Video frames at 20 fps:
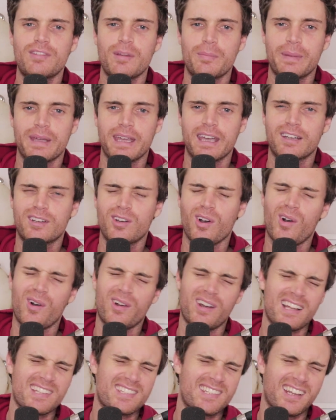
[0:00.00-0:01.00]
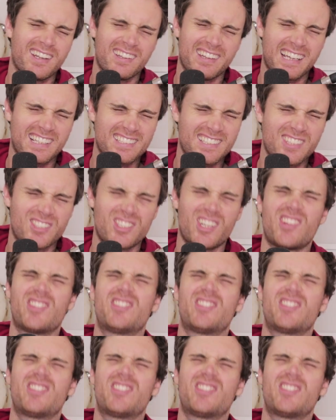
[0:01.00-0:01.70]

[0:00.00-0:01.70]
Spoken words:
a beer. God, I sounded like such a